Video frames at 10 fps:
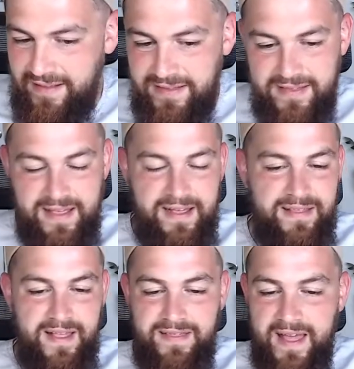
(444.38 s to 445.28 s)
Allah
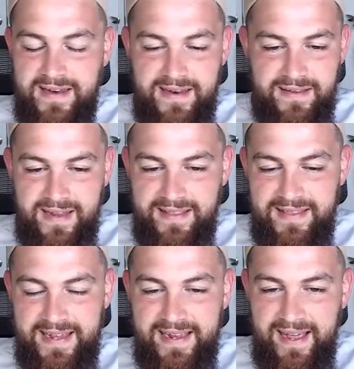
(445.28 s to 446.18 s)

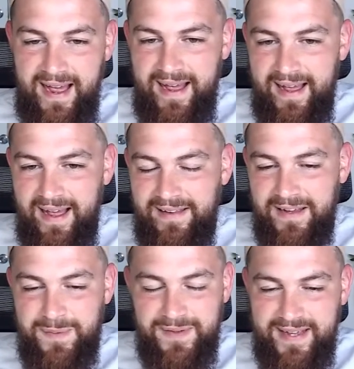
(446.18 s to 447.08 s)

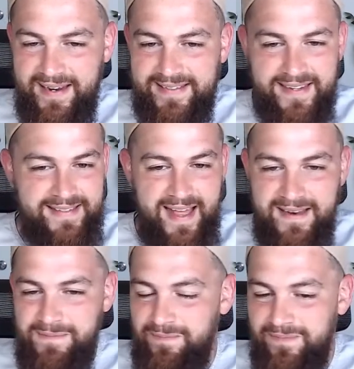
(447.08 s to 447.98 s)
subhanahu wa ta'ala says
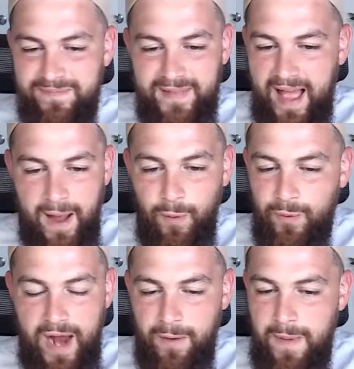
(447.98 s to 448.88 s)
that I will
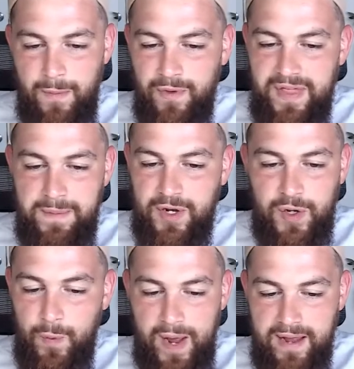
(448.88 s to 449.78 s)
not remember them in a
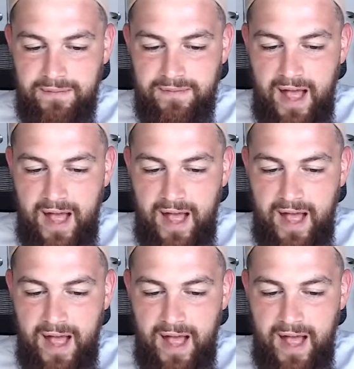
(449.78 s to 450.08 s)
good way.